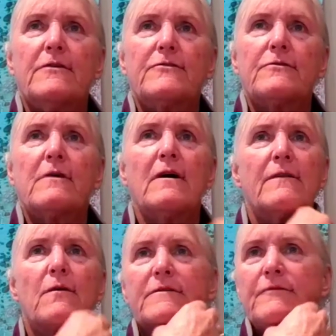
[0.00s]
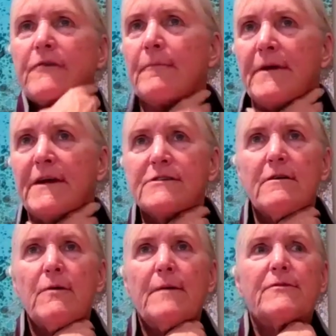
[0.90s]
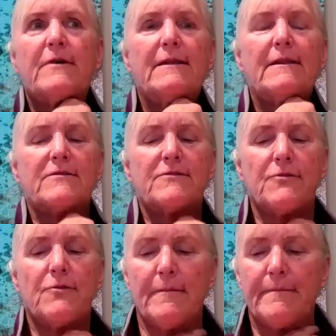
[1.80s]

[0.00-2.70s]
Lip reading: those are on the front page of the website, links to